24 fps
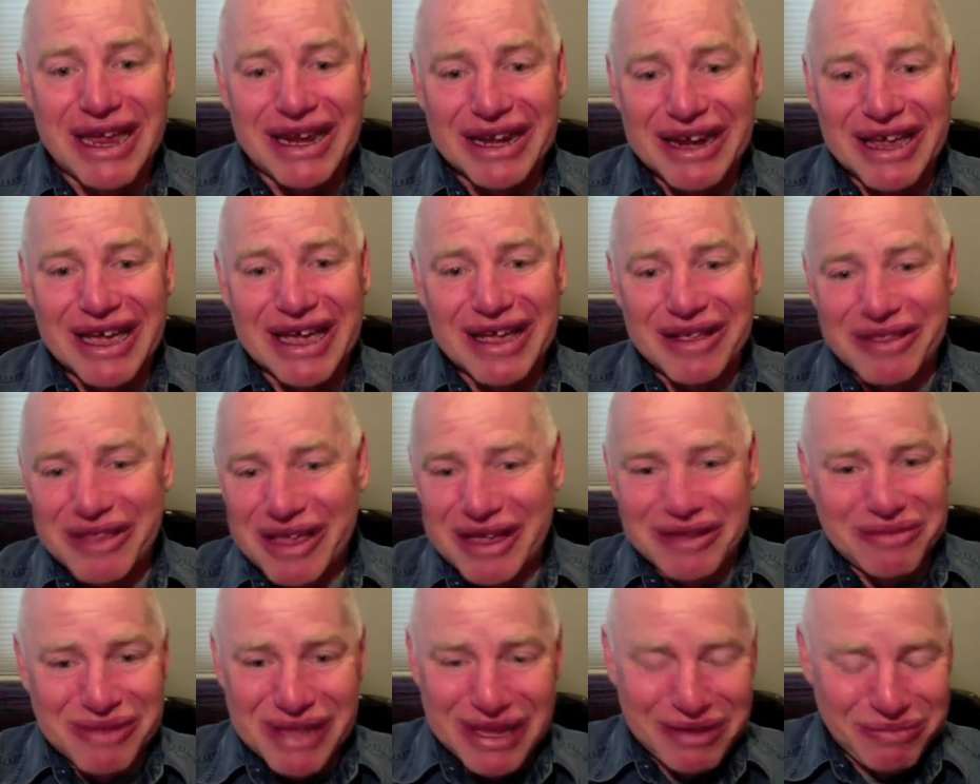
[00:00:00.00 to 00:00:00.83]
and uh,
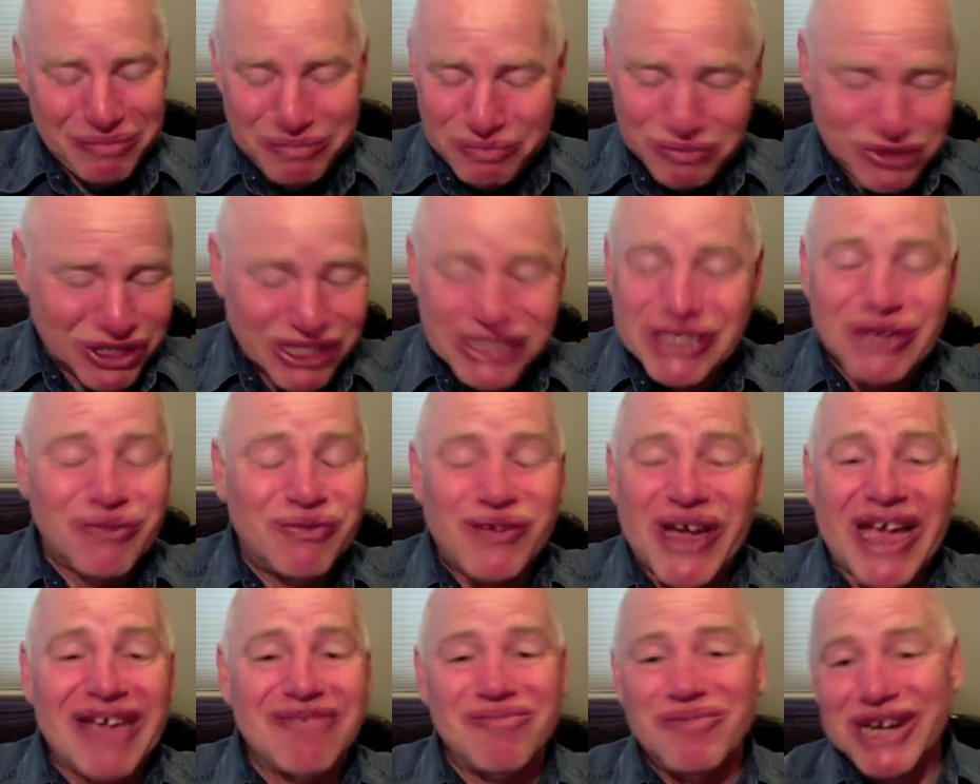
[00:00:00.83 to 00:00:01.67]
I, I, just in
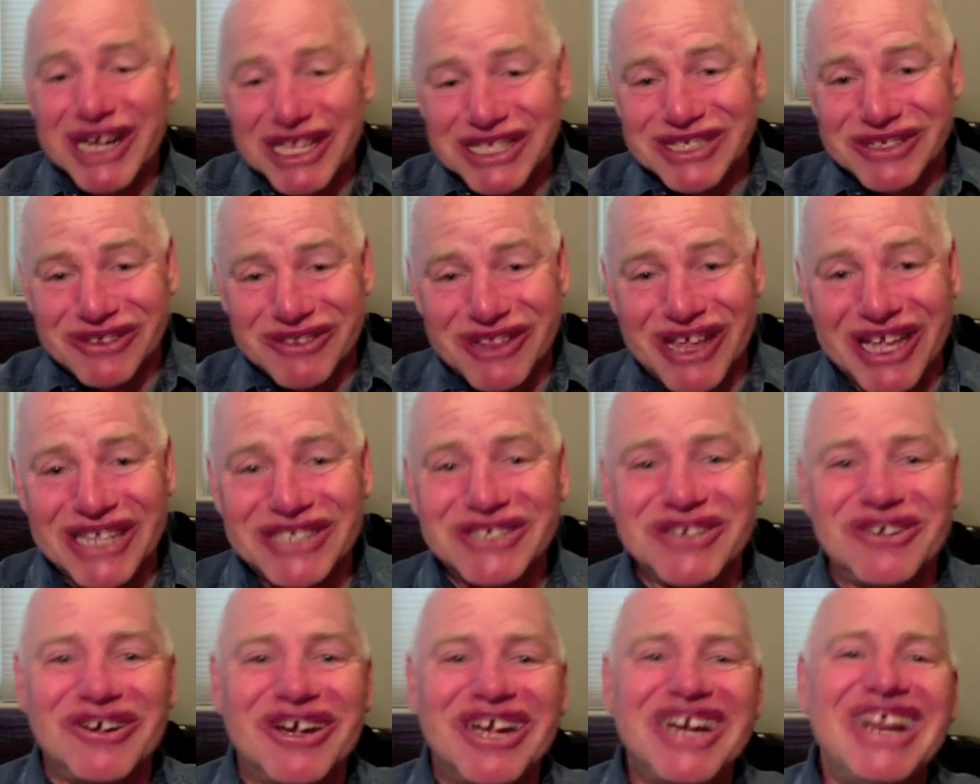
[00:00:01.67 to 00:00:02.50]
five minutes, so that's
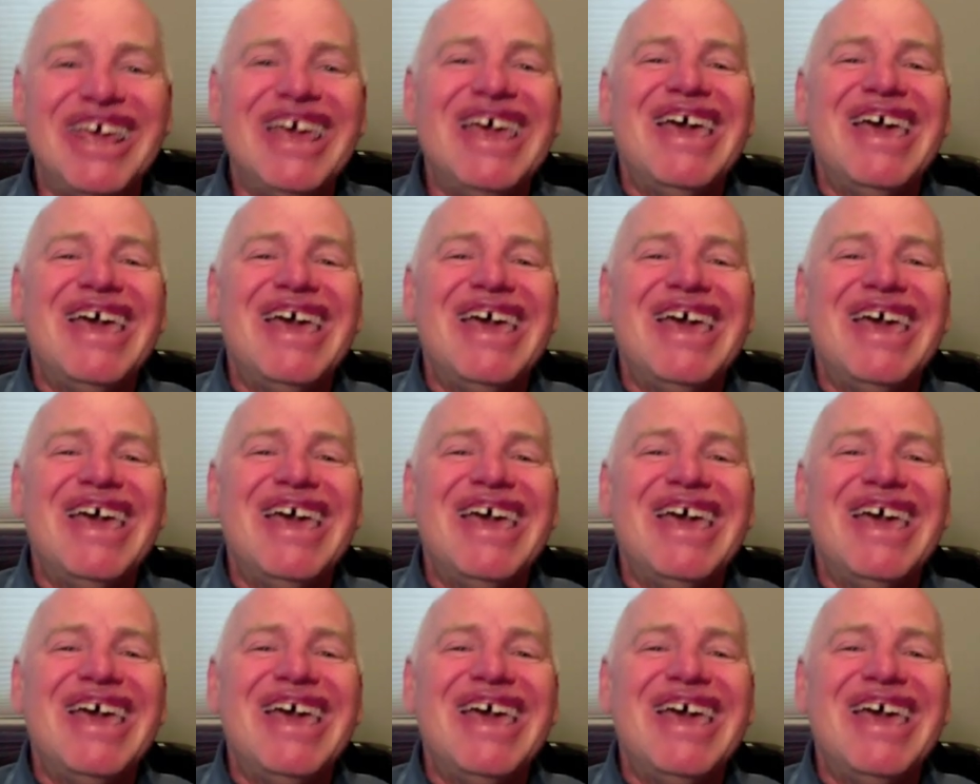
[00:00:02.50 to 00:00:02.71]
good.